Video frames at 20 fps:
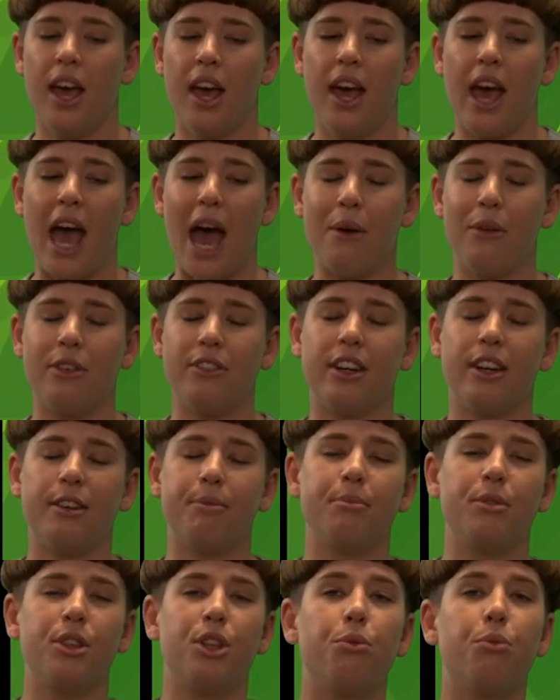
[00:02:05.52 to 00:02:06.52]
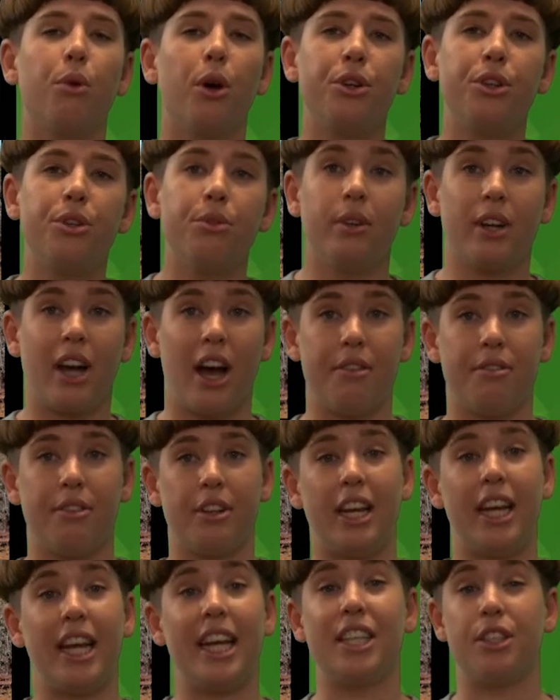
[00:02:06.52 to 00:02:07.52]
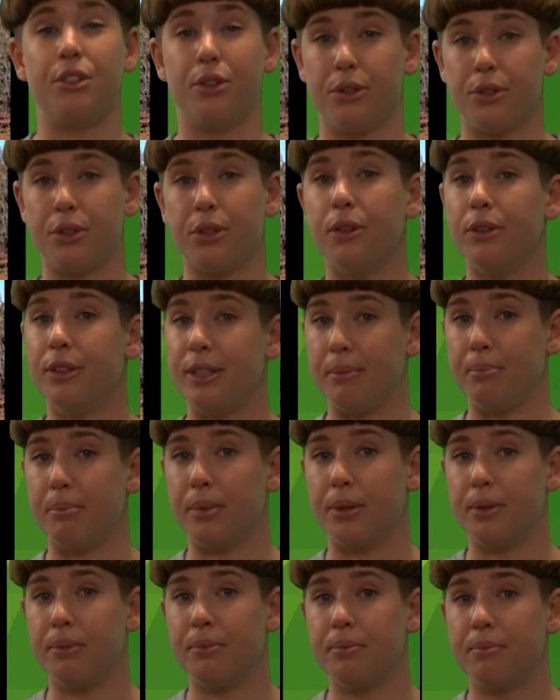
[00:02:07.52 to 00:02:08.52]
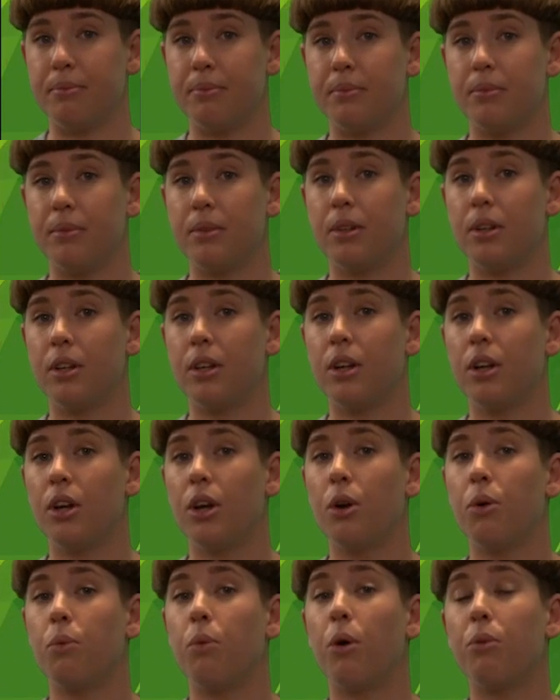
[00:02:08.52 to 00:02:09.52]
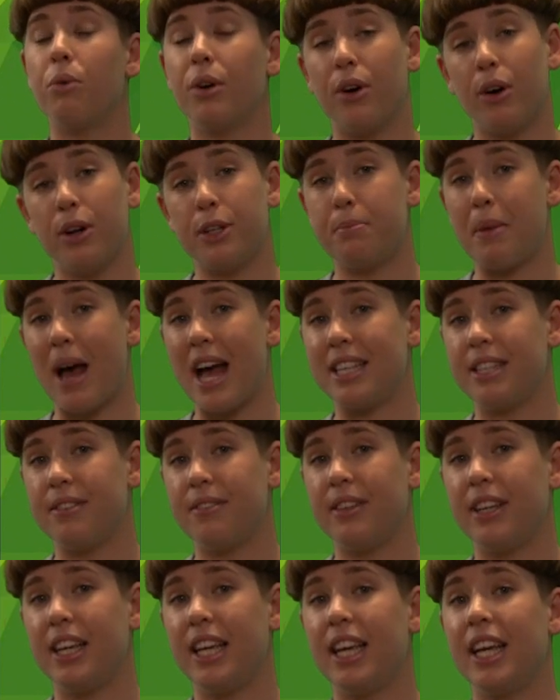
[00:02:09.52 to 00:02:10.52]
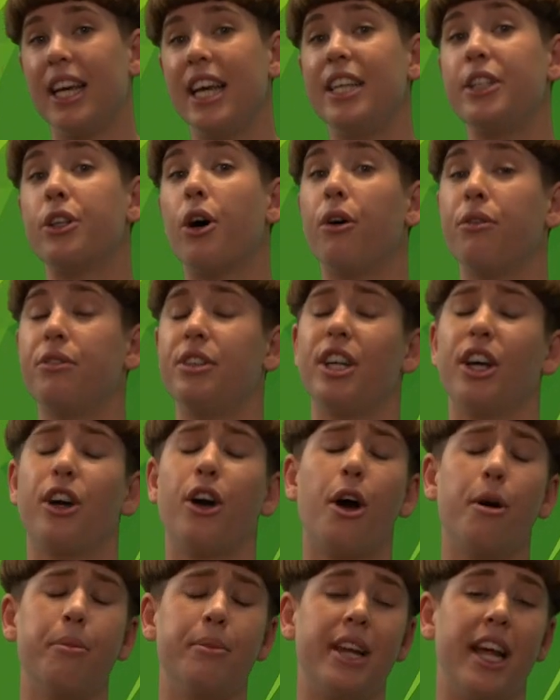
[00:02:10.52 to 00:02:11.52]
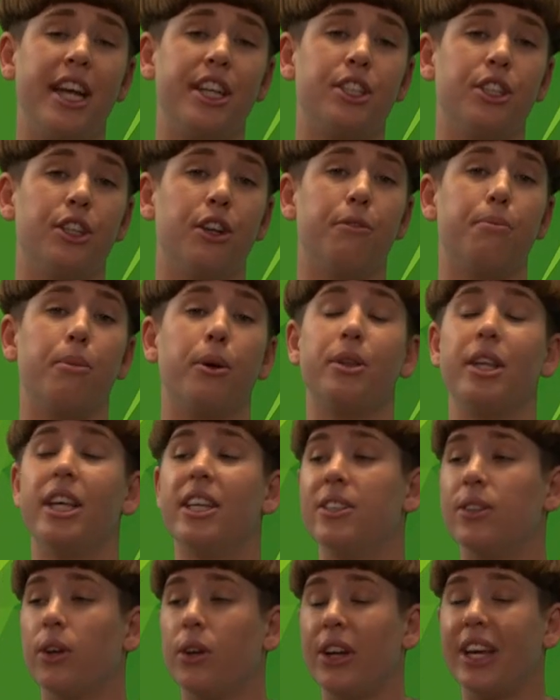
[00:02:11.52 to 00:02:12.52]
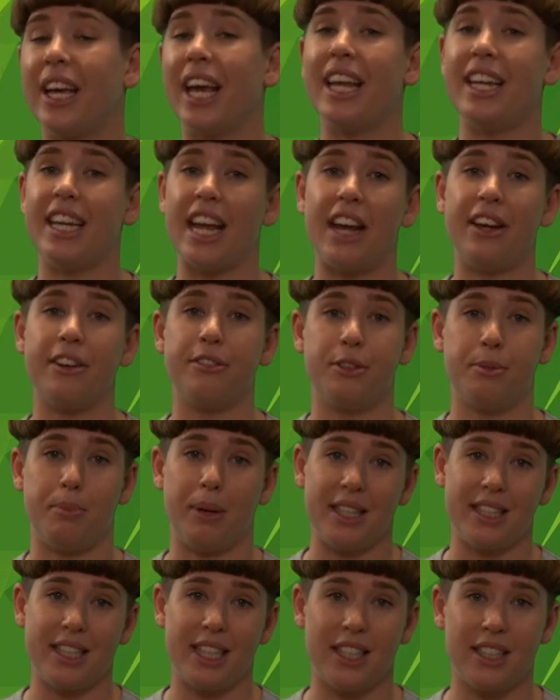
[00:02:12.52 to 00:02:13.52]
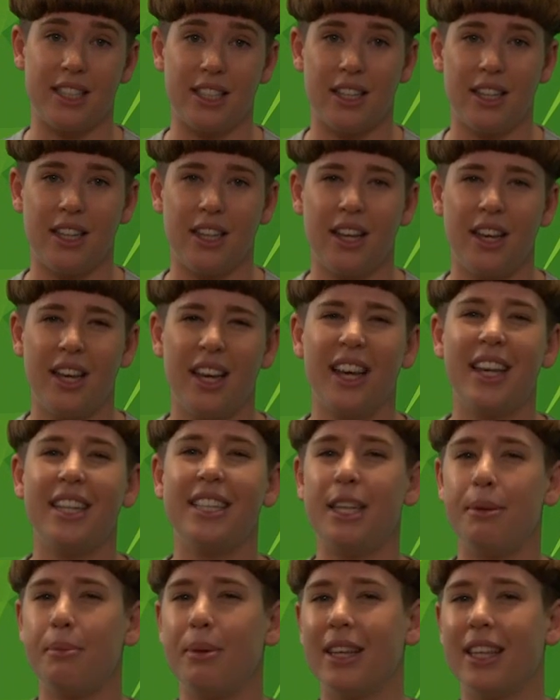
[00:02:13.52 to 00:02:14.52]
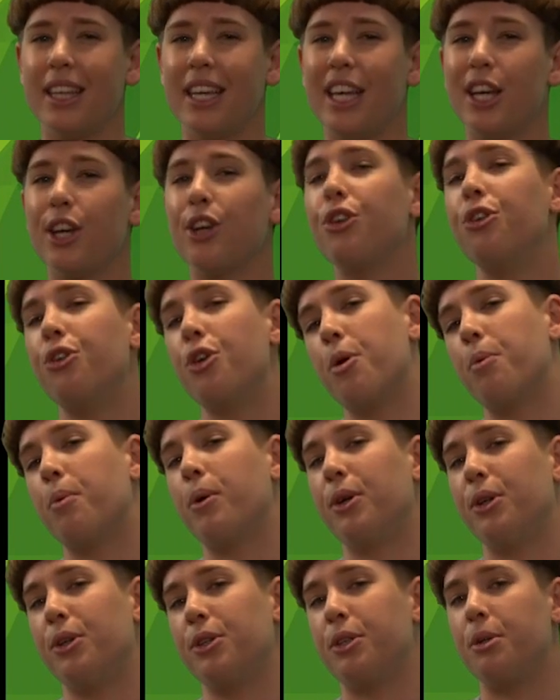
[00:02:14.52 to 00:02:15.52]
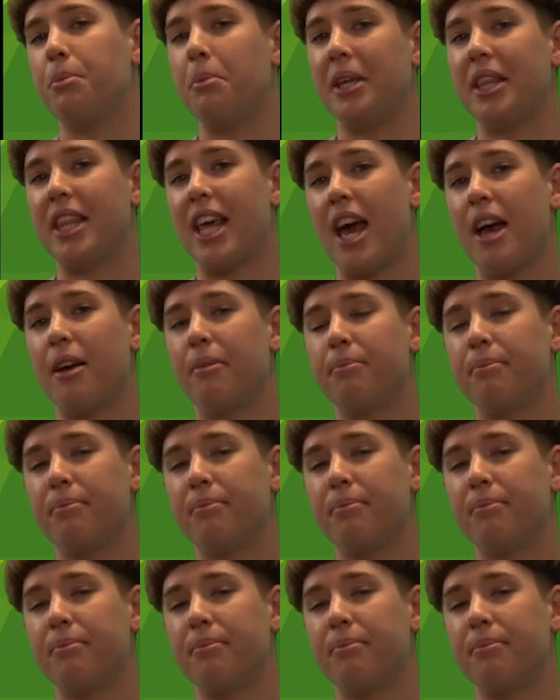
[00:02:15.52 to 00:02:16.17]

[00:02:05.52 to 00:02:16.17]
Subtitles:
However, the road to recovery is not so simple. What regrows passively is often a combination of both exotic and native species, typically not what used to be there.